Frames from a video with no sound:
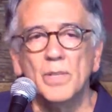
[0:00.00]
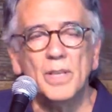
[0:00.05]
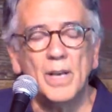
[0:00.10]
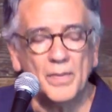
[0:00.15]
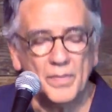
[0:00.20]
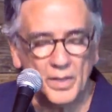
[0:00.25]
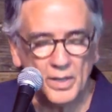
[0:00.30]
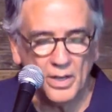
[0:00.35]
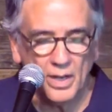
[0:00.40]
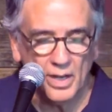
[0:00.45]

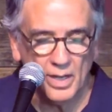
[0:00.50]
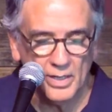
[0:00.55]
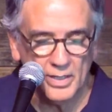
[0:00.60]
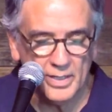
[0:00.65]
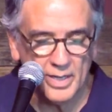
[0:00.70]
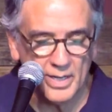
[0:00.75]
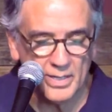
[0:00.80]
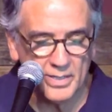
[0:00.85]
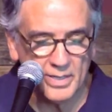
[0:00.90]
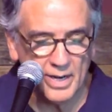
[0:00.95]
Without the
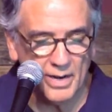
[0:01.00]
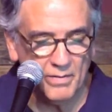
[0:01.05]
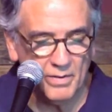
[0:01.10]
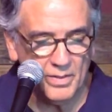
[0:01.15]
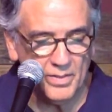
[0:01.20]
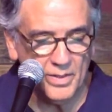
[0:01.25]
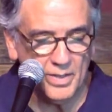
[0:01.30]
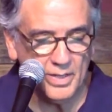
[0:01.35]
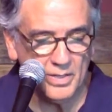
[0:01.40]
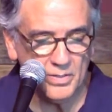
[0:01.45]
context,
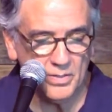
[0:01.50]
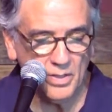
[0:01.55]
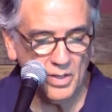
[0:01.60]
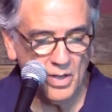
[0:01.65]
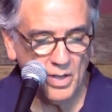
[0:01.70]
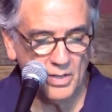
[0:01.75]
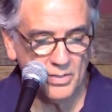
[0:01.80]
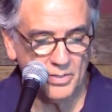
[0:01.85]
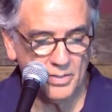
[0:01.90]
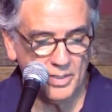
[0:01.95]
everything is
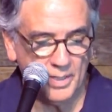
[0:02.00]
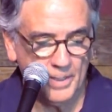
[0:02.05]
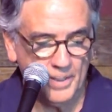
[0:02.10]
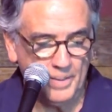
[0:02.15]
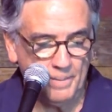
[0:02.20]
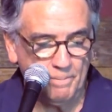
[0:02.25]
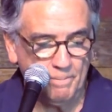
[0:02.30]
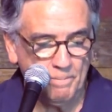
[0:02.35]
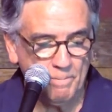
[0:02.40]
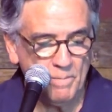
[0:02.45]
lost.
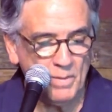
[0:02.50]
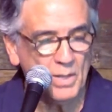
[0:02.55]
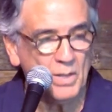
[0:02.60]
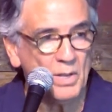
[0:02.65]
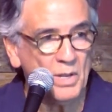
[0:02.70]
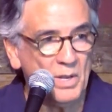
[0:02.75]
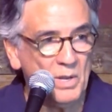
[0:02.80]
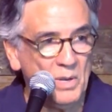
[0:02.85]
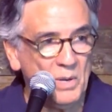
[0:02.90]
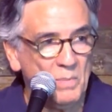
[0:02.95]

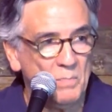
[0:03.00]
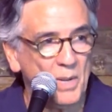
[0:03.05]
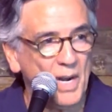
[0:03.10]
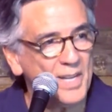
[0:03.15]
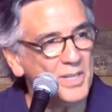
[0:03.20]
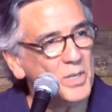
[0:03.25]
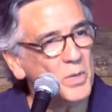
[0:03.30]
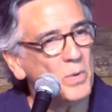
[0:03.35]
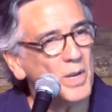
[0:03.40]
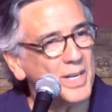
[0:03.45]
But
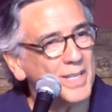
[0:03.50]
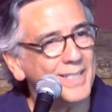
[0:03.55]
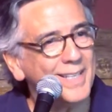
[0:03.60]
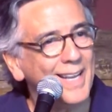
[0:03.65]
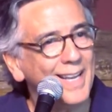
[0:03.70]
I do want to